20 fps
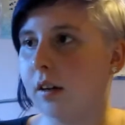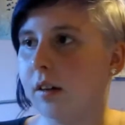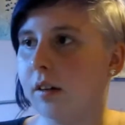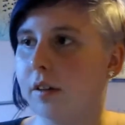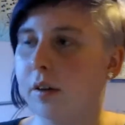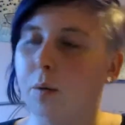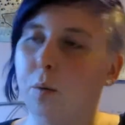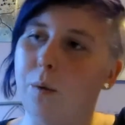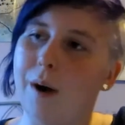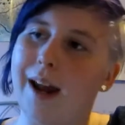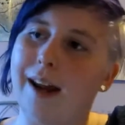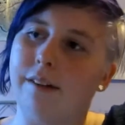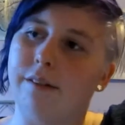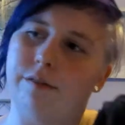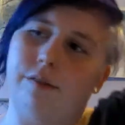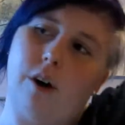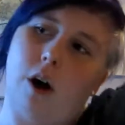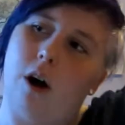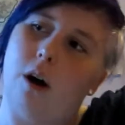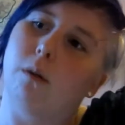the way
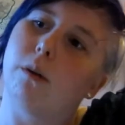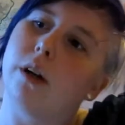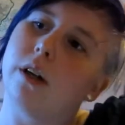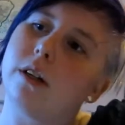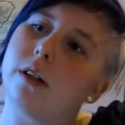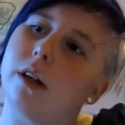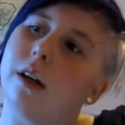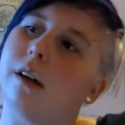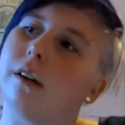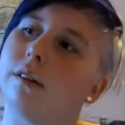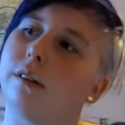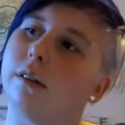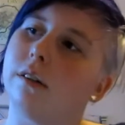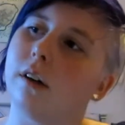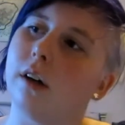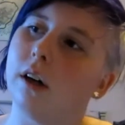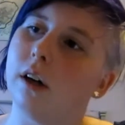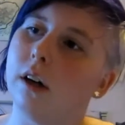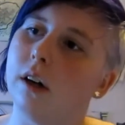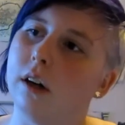forward is
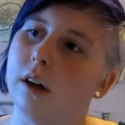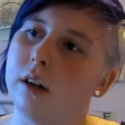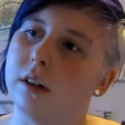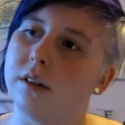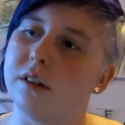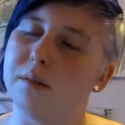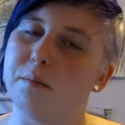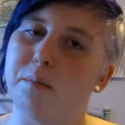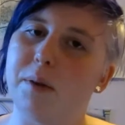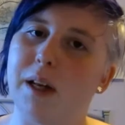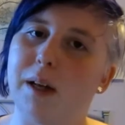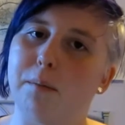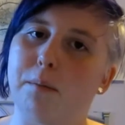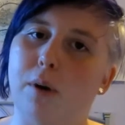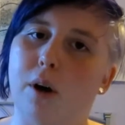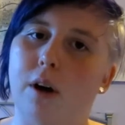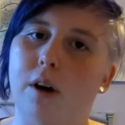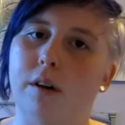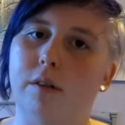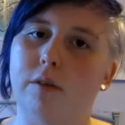to be
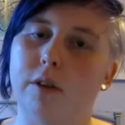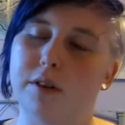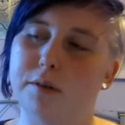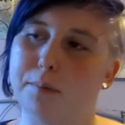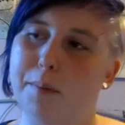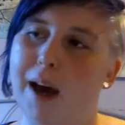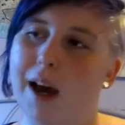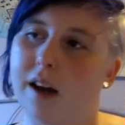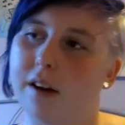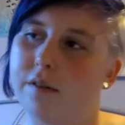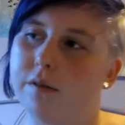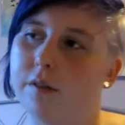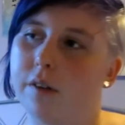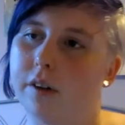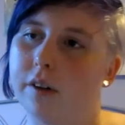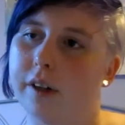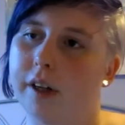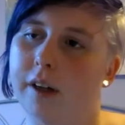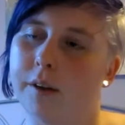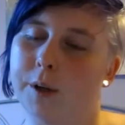more
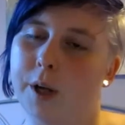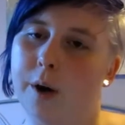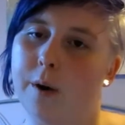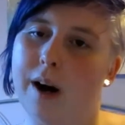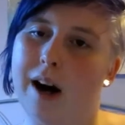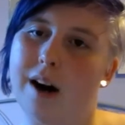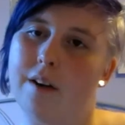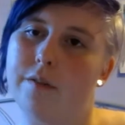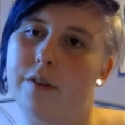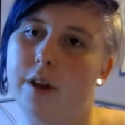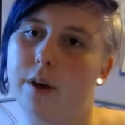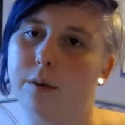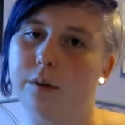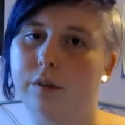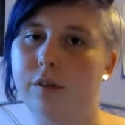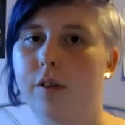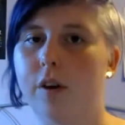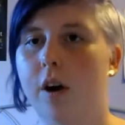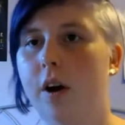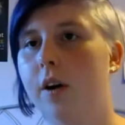respectful, you know, have those
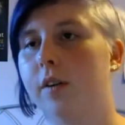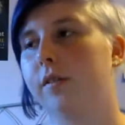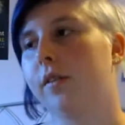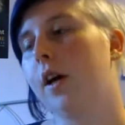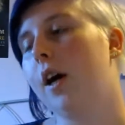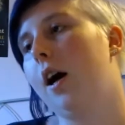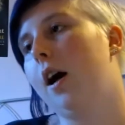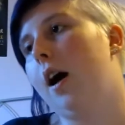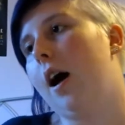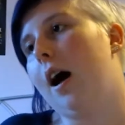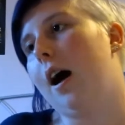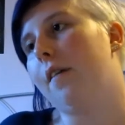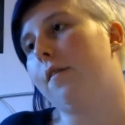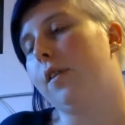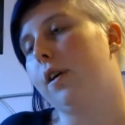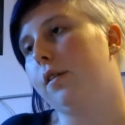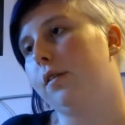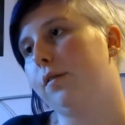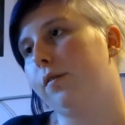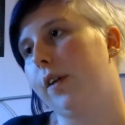thoughts, have
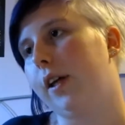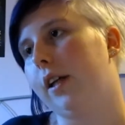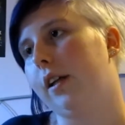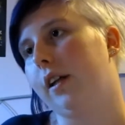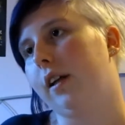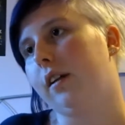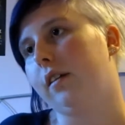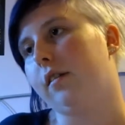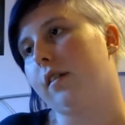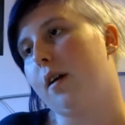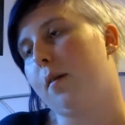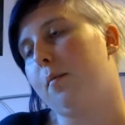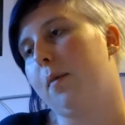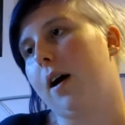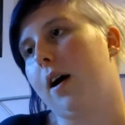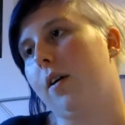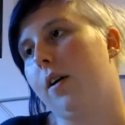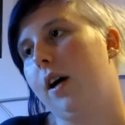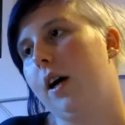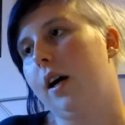those feelings
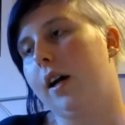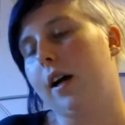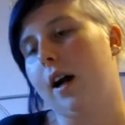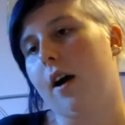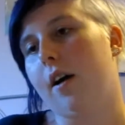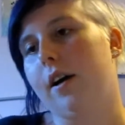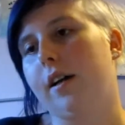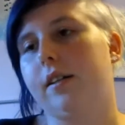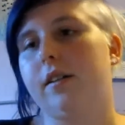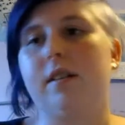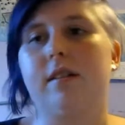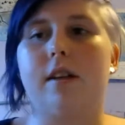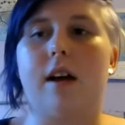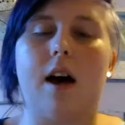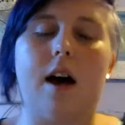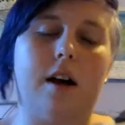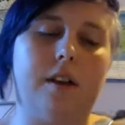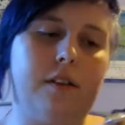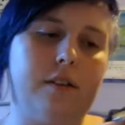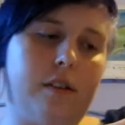about character
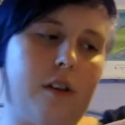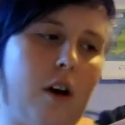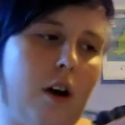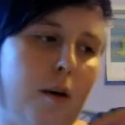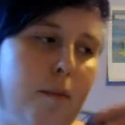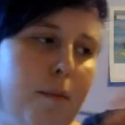deaths or